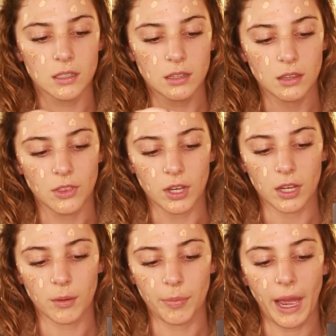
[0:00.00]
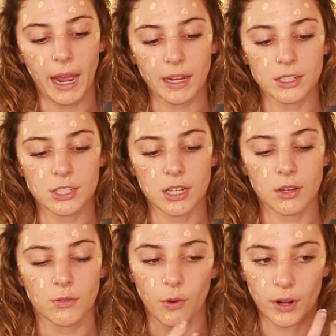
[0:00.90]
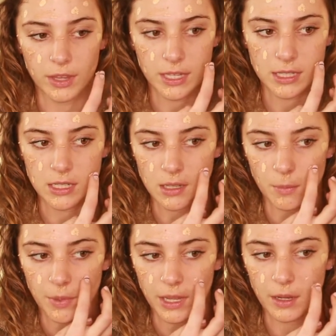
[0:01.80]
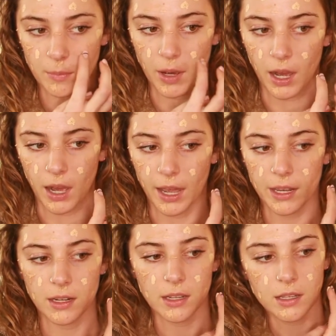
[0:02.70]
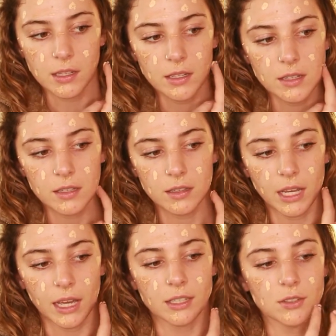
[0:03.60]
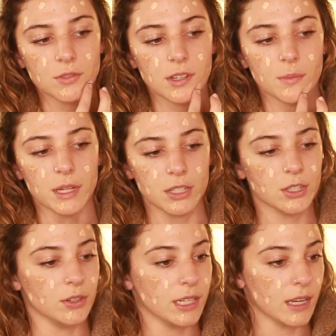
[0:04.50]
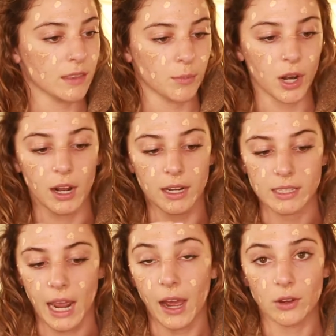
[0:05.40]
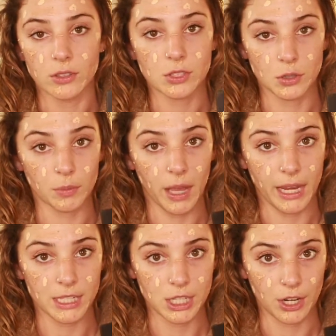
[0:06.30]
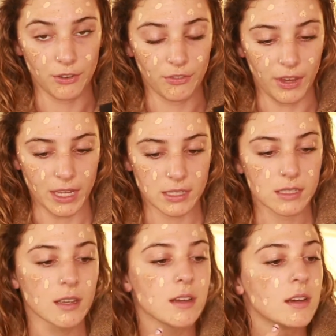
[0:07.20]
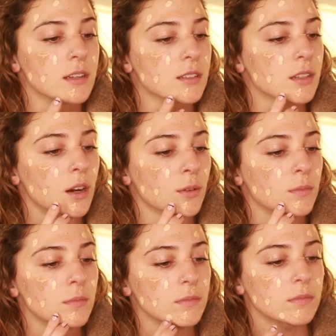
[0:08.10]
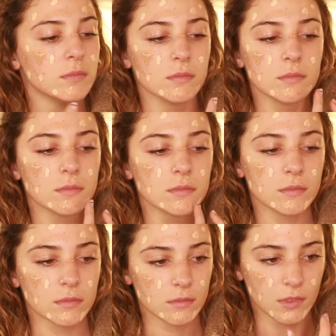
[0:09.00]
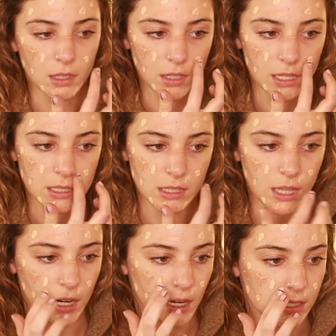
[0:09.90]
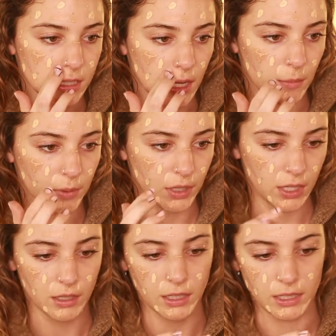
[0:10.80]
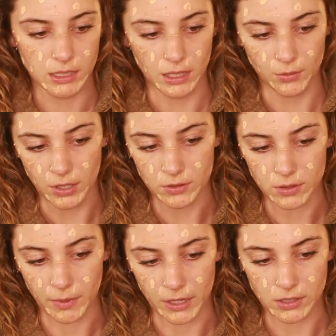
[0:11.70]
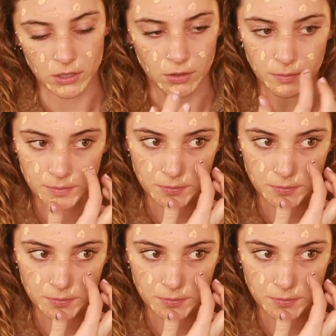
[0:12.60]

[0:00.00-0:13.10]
the packaging for these is a big pot that you dip into to get the product out to apply it to your face. So unless they're sampling like stuff that was about to,